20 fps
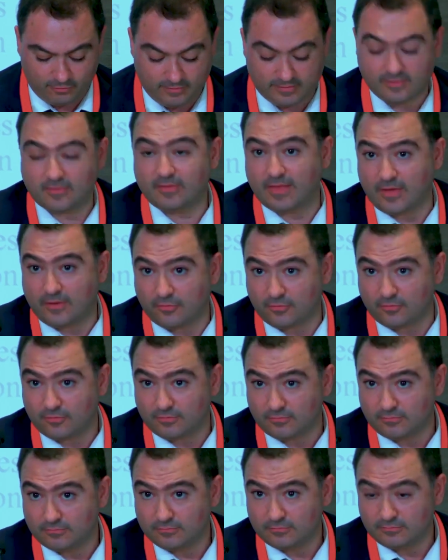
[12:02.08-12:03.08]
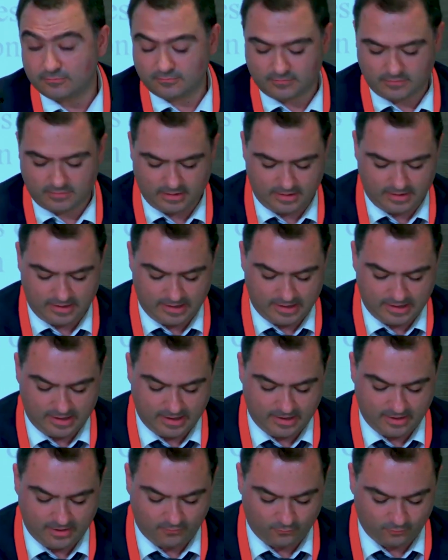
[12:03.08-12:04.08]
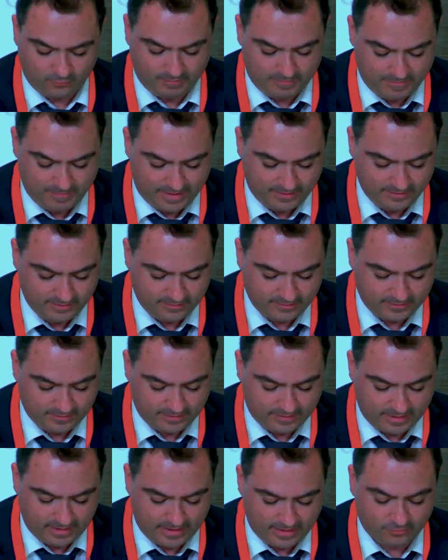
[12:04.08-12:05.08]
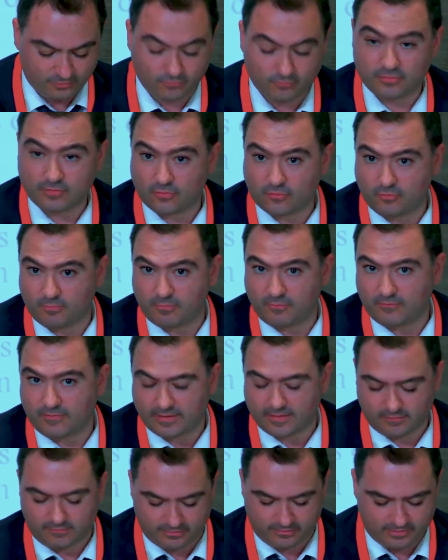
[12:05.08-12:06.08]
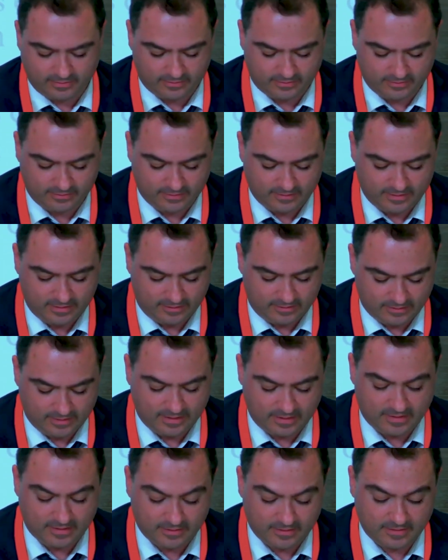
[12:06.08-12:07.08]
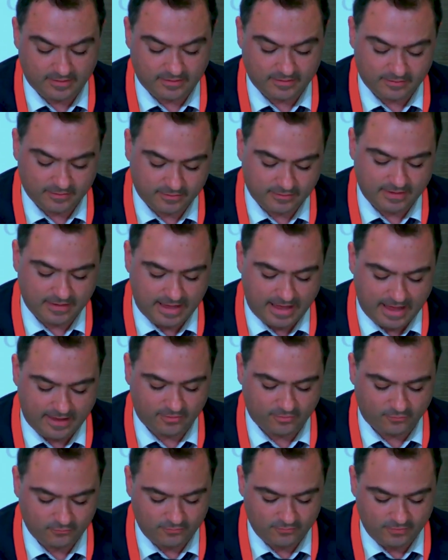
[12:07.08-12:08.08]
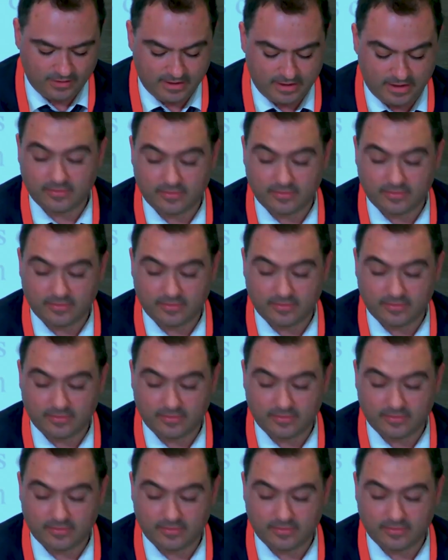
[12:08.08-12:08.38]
distinction could be made as to the scope of Article 33A2 and the